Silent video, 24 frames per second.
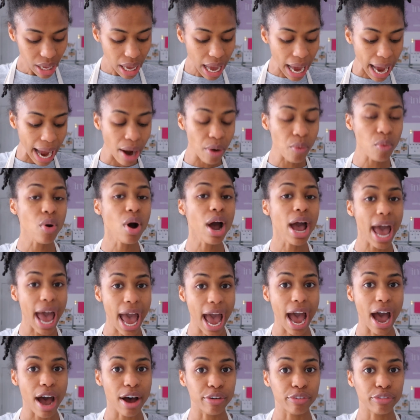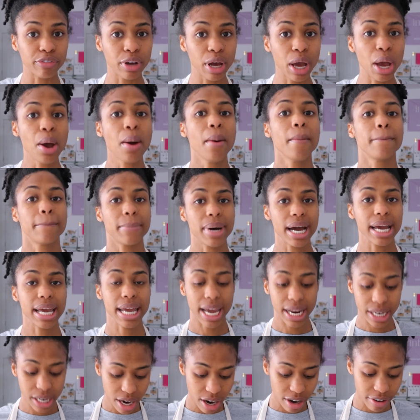I will have my
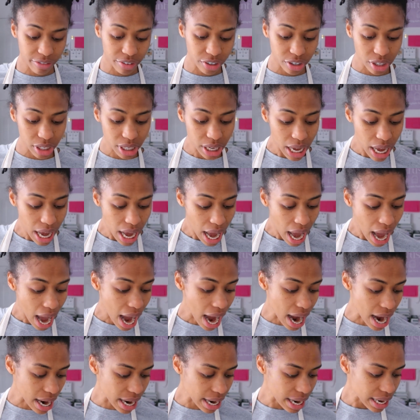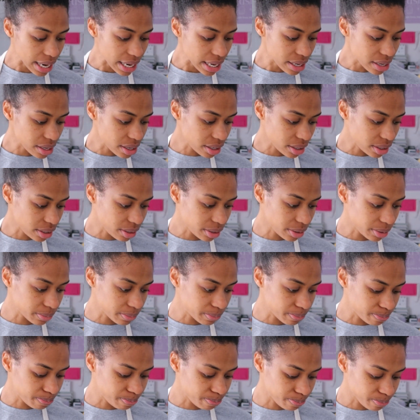head covered.
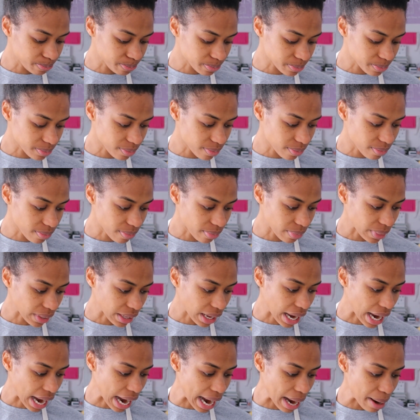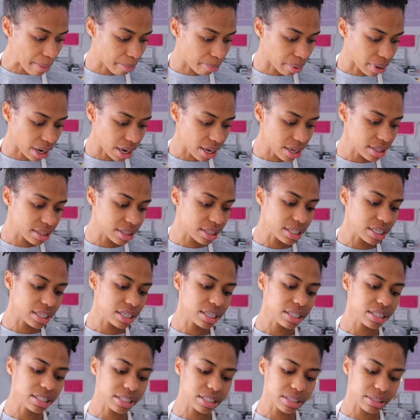I bought
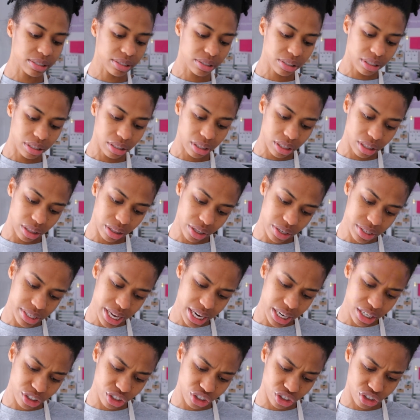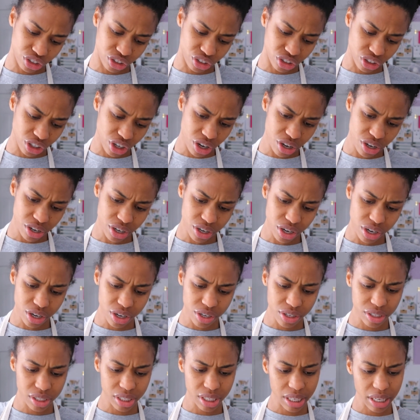these, there's like a
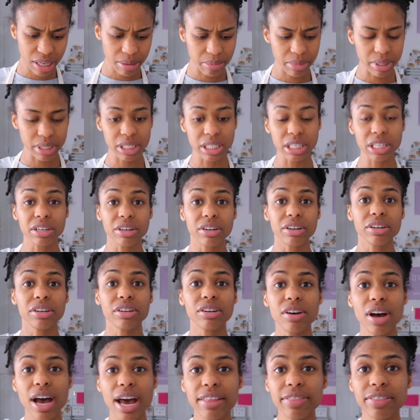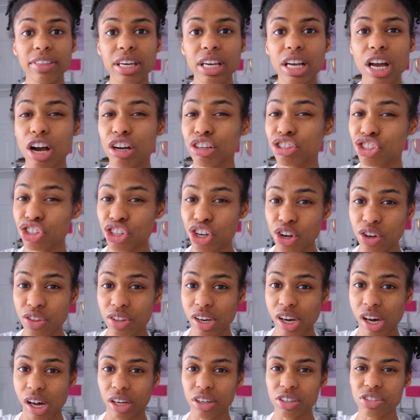jersey material, I think. I'll show you
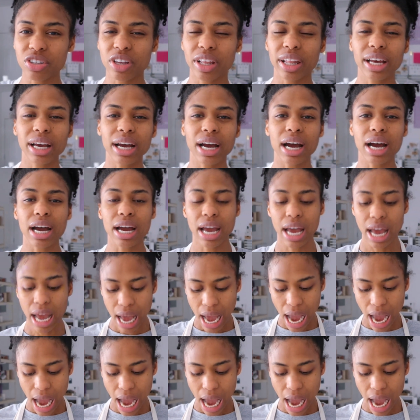the colors that I got.